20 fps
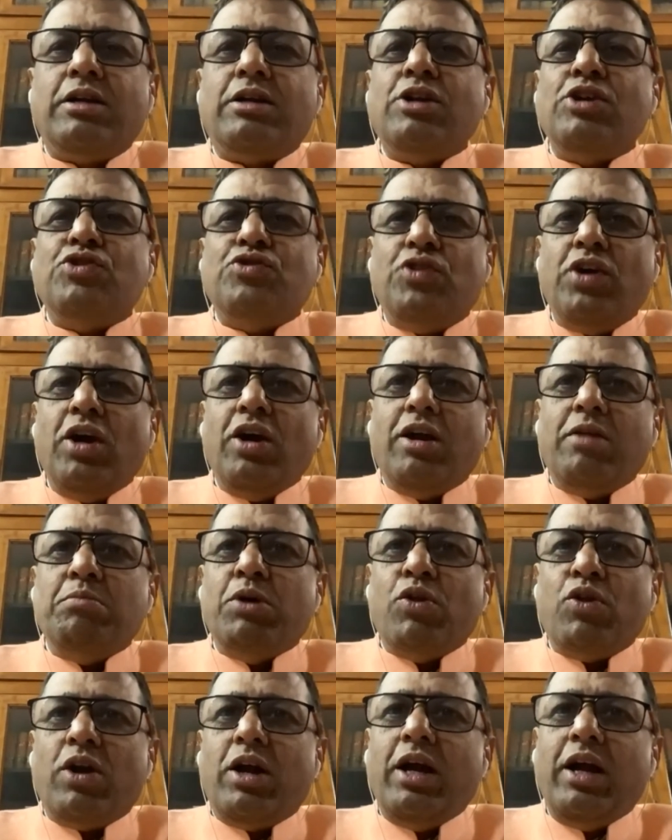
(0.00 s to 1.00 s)
Trichy or
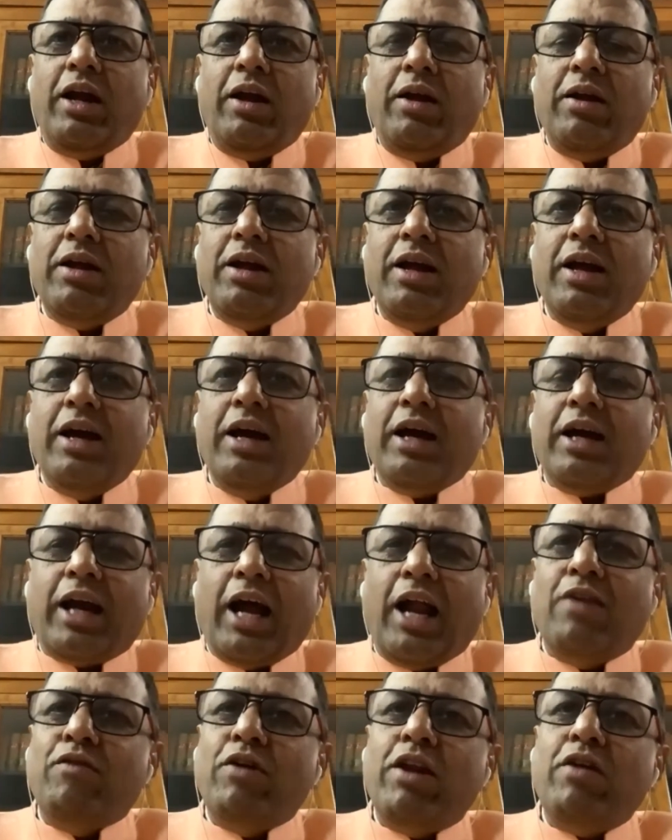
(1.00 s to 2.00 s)
Madurai
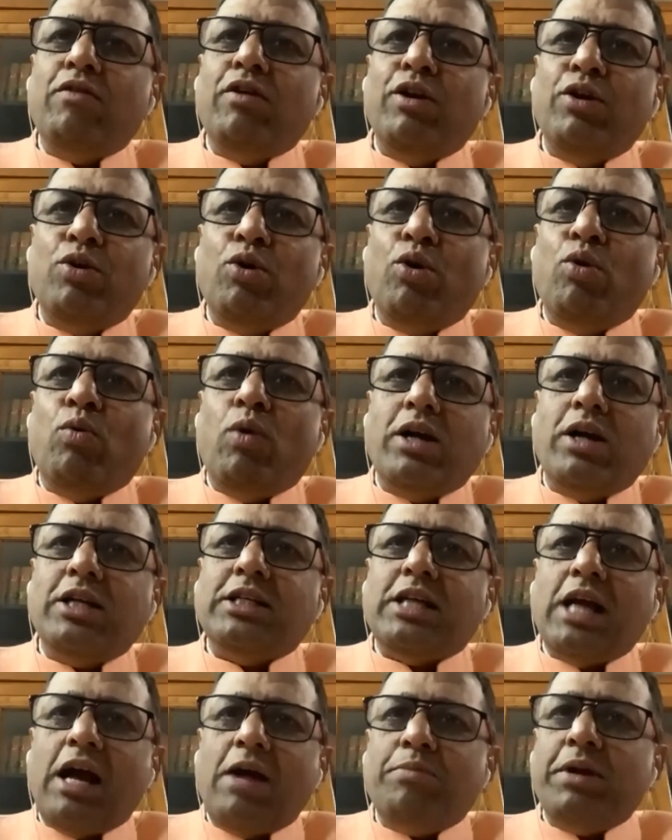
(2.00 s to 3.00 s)
can very well know what
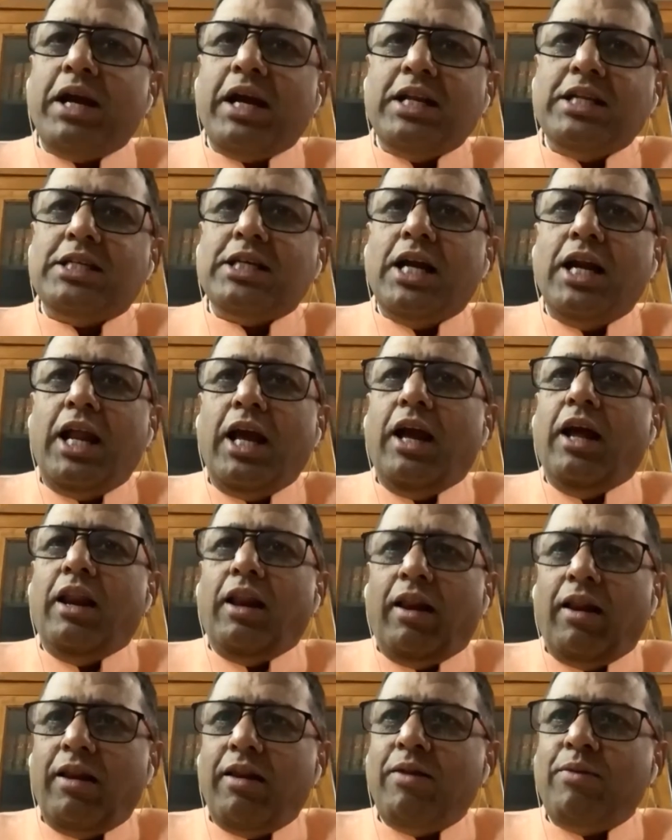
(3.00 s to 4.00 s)
is happening in
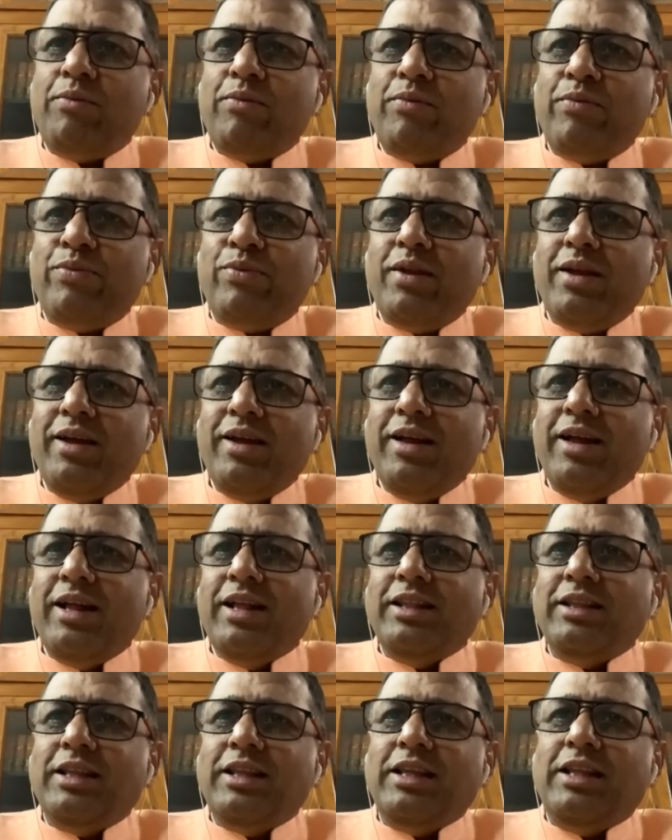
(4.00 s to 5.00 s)
Chandigarh.
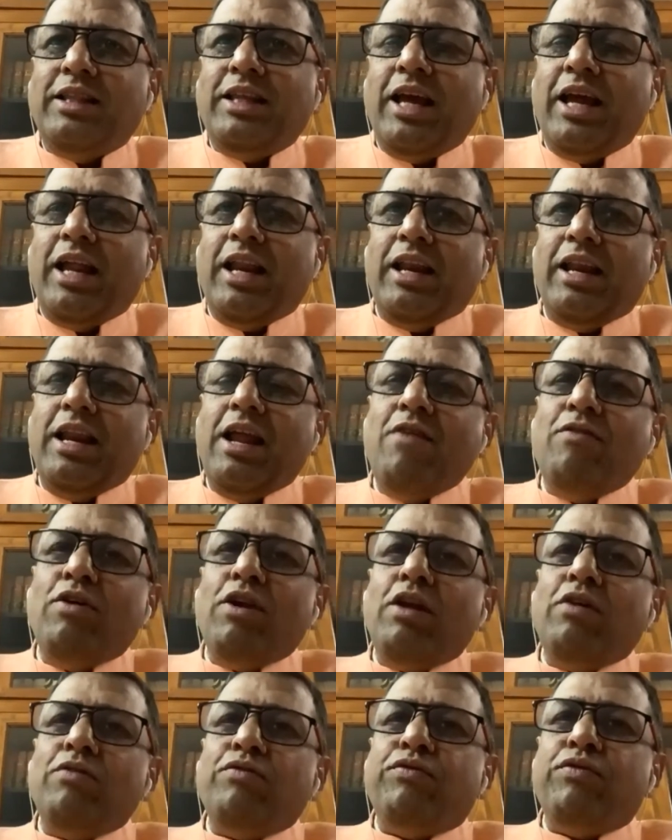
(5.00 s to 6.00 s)
The
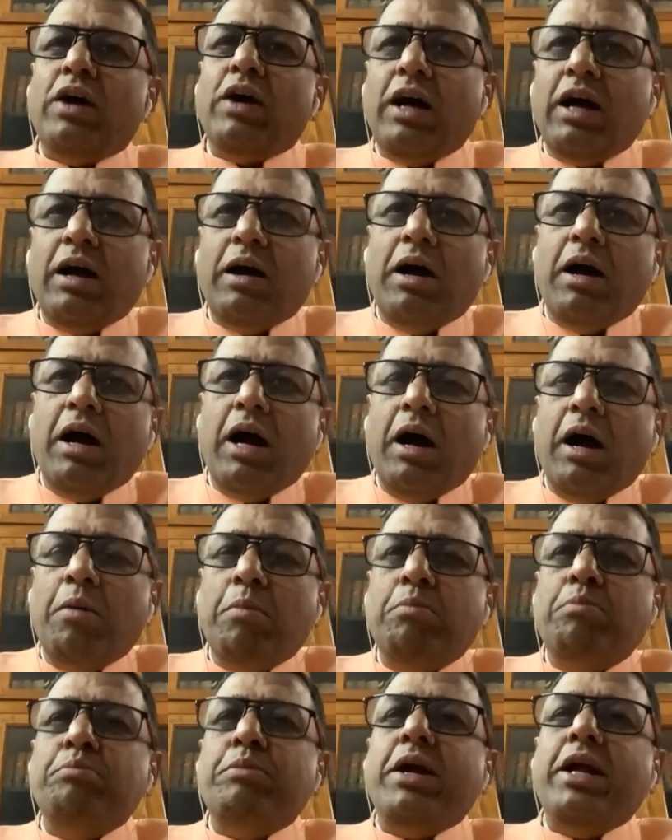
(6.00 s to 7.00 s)
level of
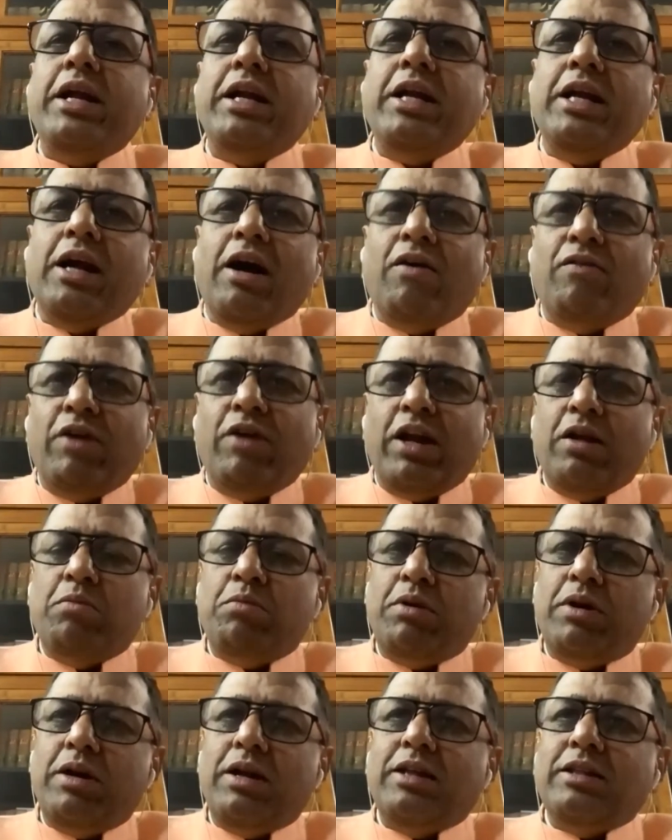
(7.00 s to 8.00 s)
media
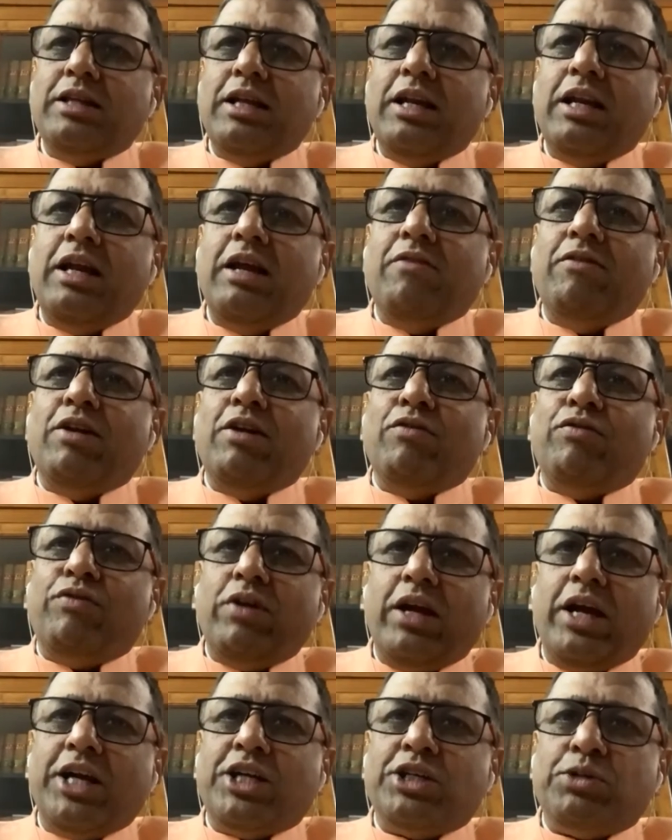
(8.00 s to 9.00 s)
available and the level of
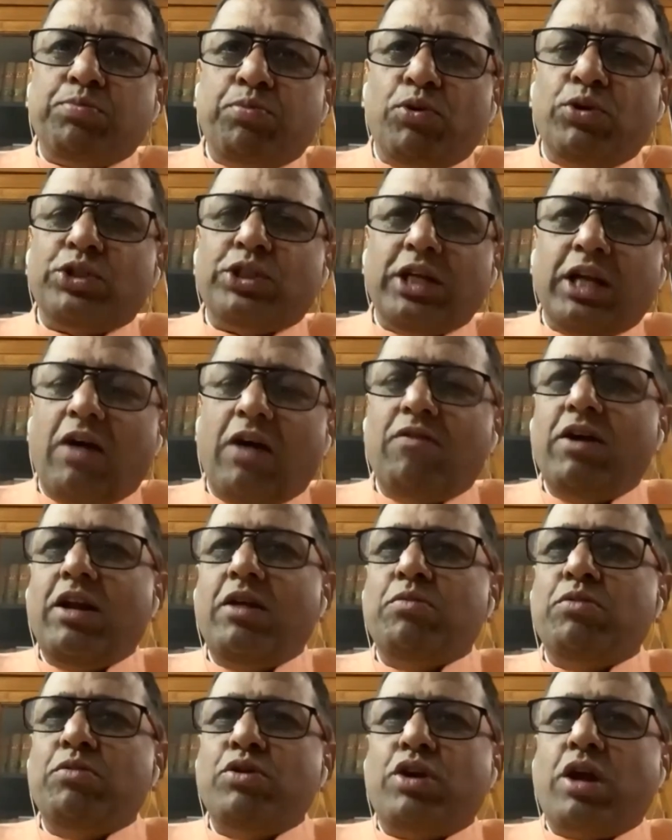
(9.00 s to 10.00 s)
exposure
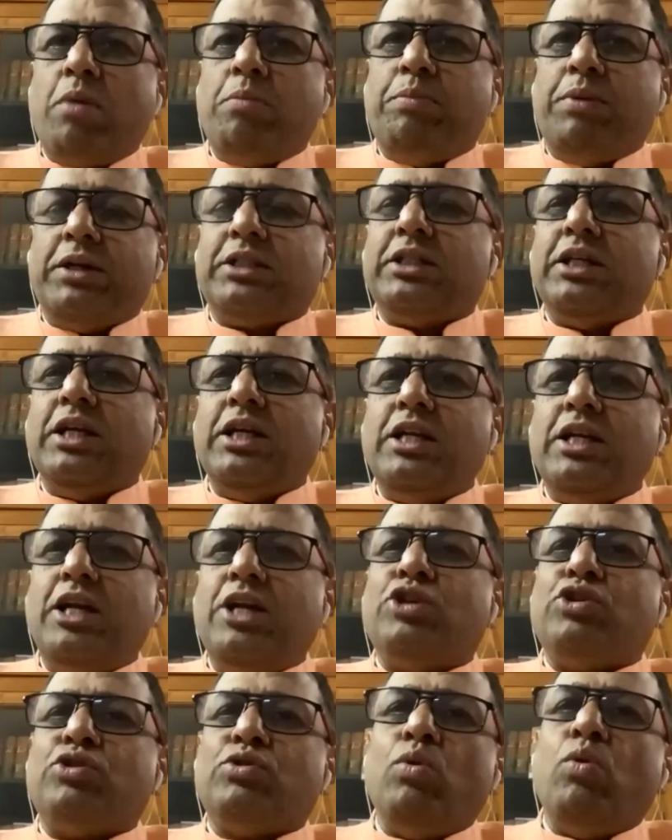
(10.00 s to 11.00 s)
available to a person
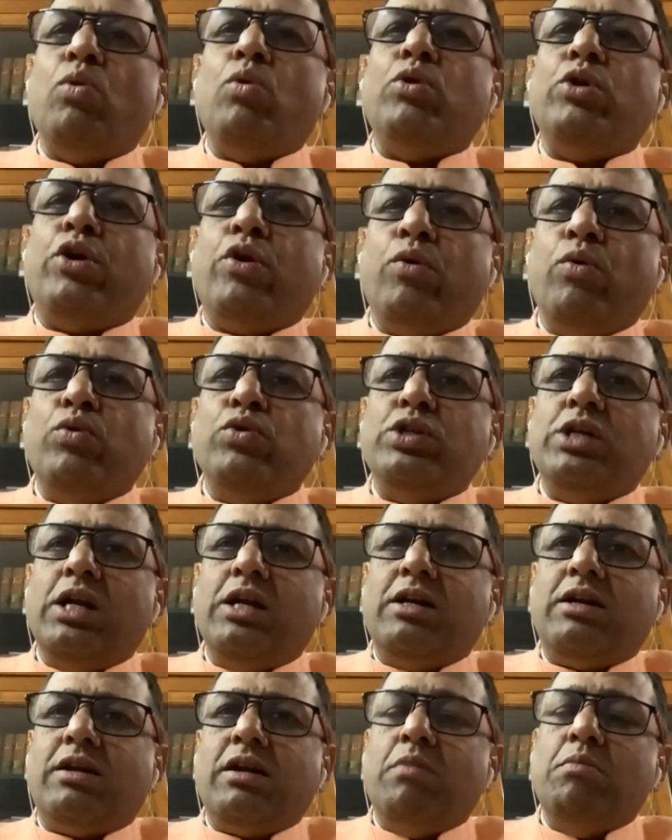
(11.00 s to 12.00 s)
is so huge
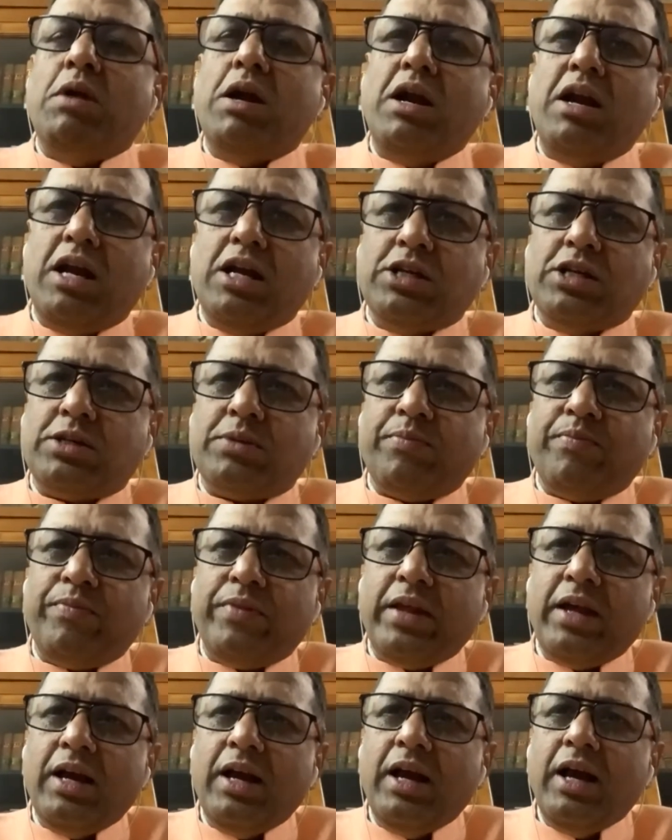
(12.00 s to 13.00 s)
and
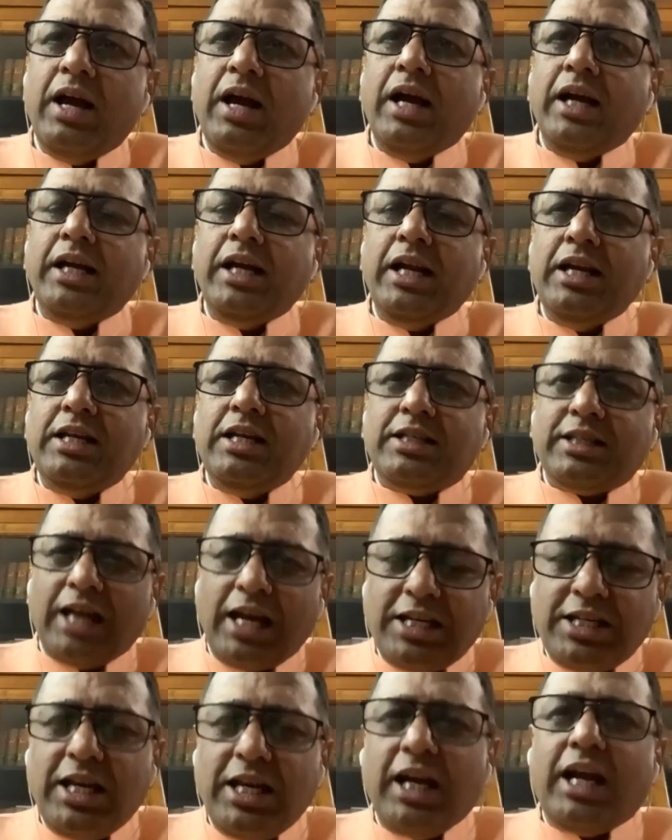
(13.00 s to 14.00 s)
tremendous. In
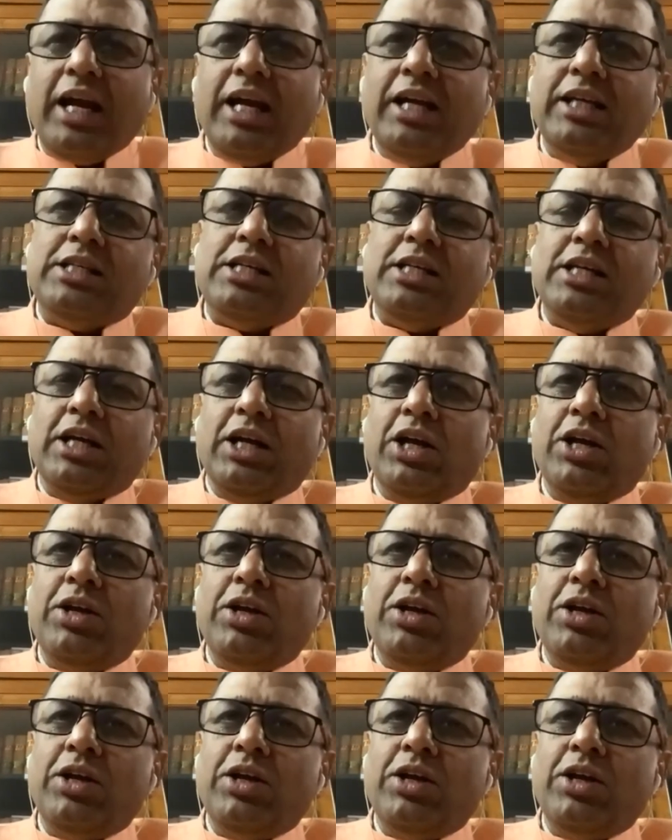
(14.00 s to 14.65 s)
such a case,